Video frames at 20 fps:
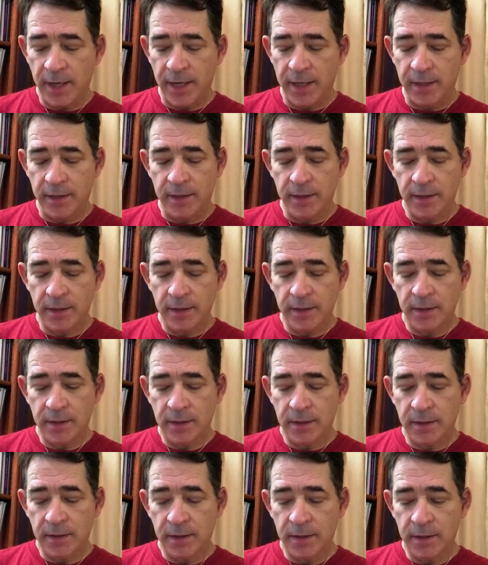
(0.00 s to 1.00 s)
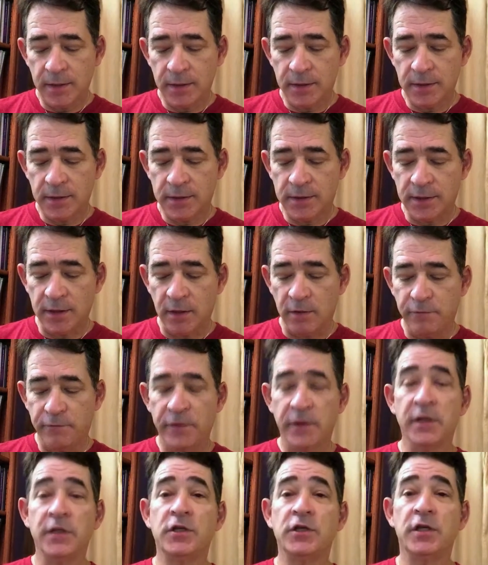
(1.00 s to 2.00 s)
and
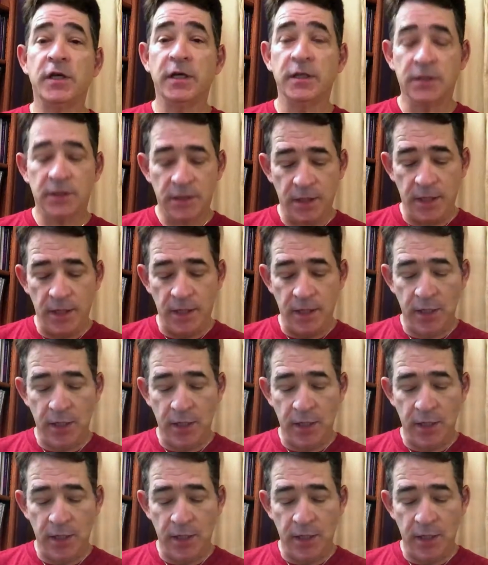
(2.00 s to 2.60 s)
self-initiates